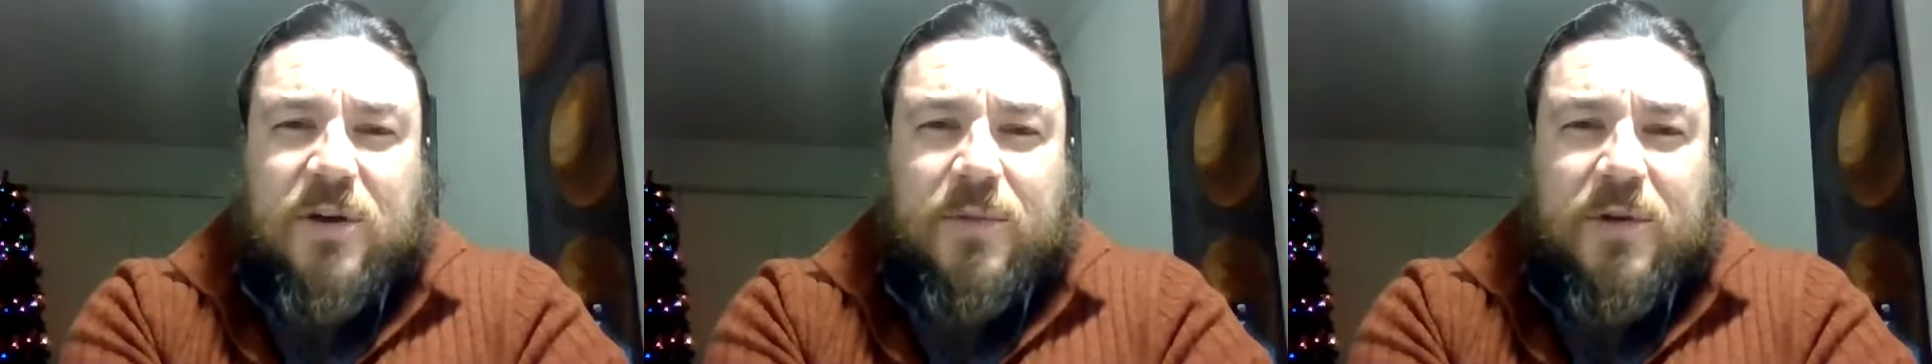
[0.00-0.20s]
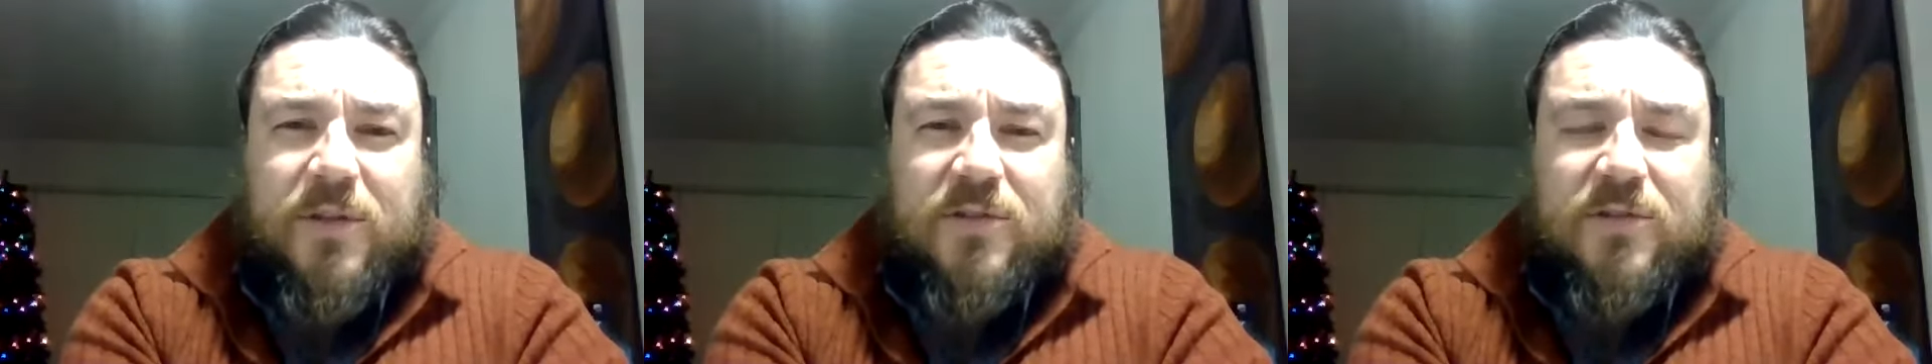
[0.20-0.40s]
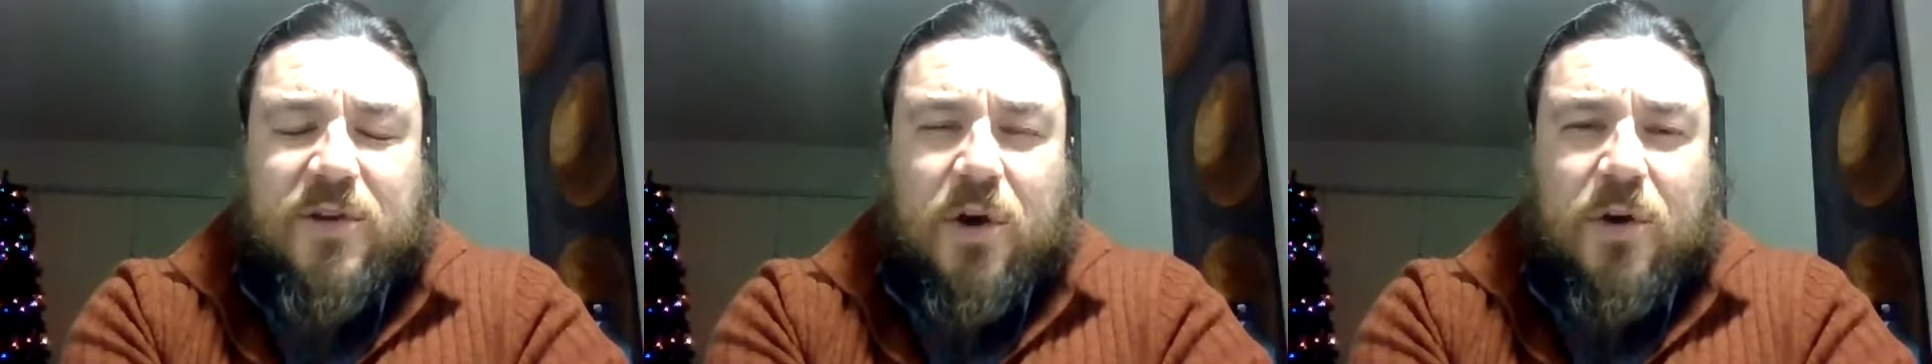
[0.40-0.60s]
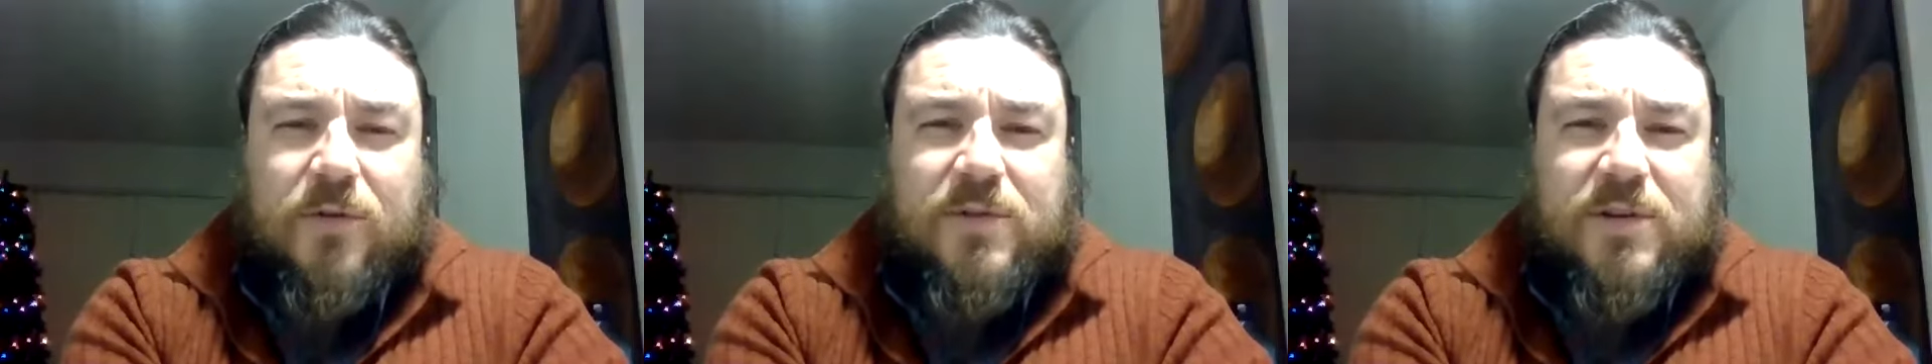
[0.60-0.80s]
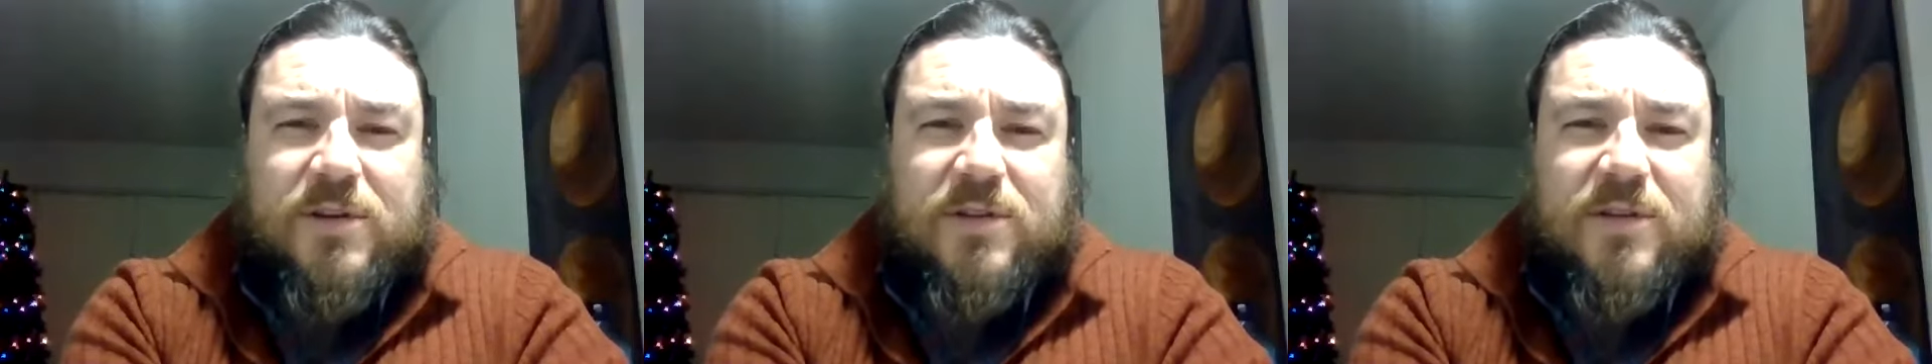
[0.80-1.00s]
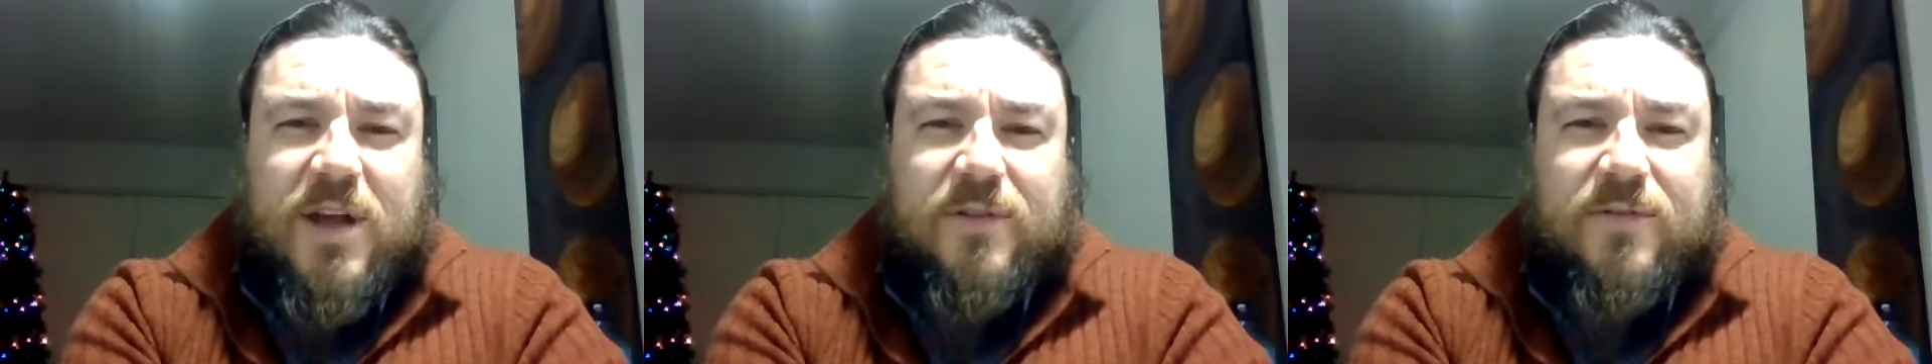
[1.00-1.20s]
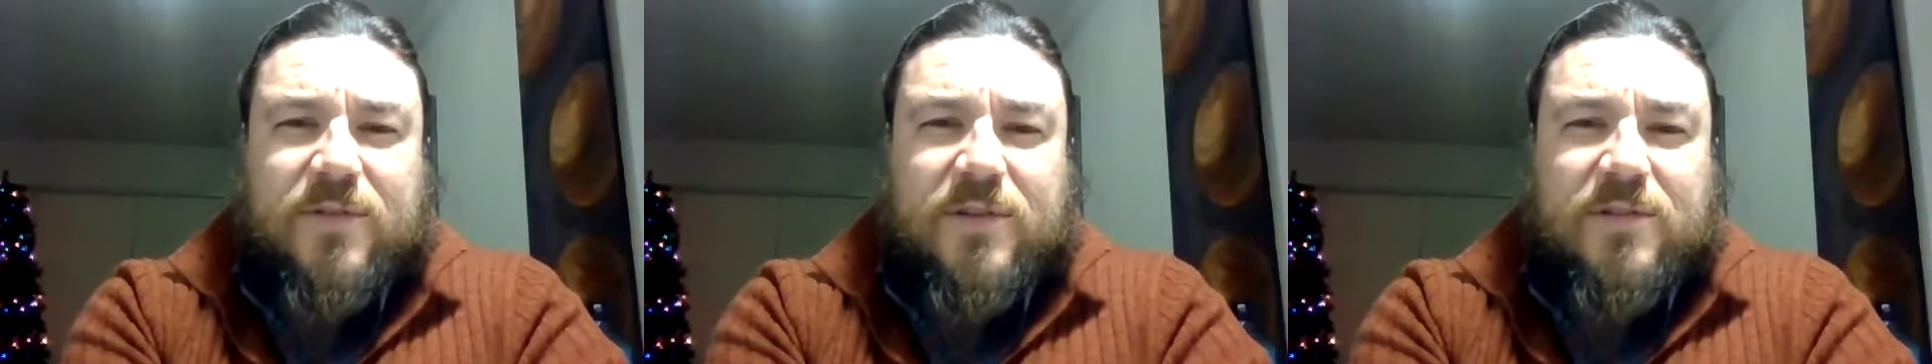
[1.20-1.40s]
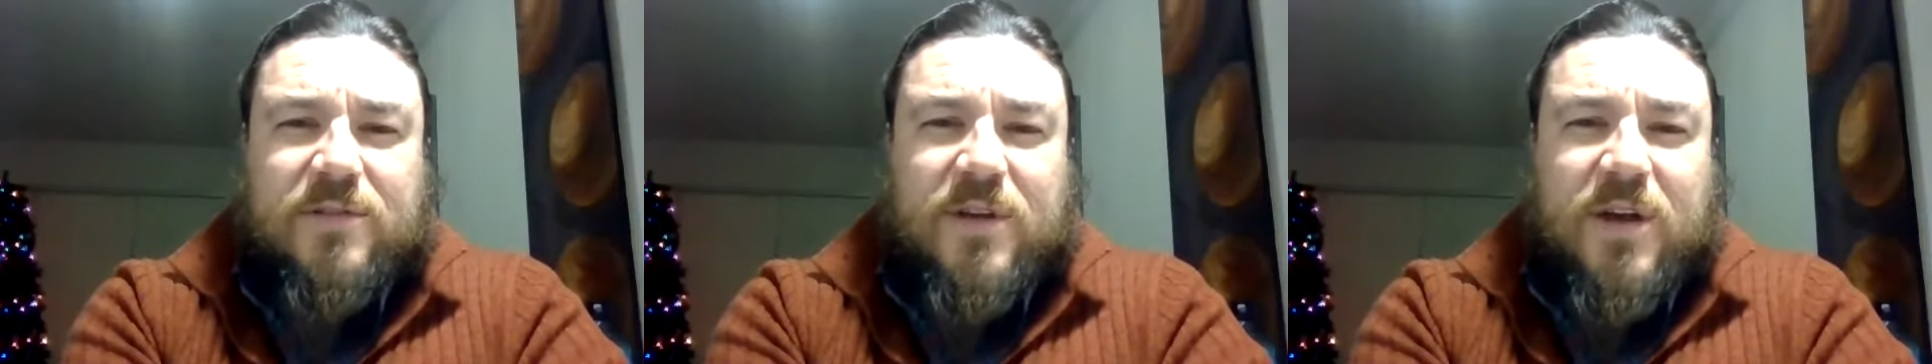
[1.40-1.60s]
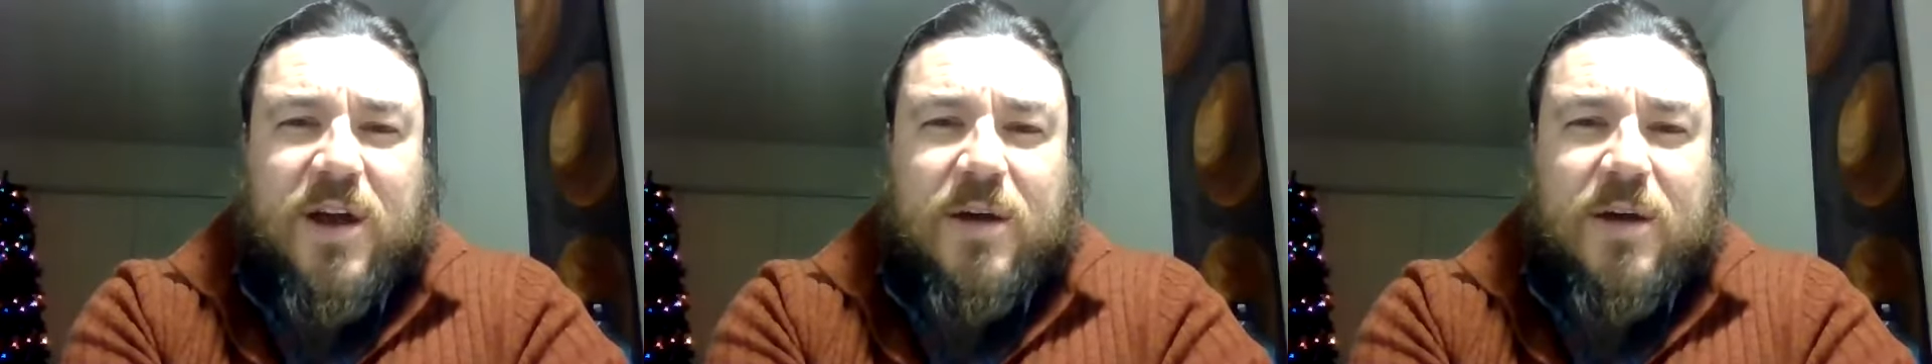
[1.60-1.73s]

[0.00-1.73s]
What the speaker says: but this COVID stuff has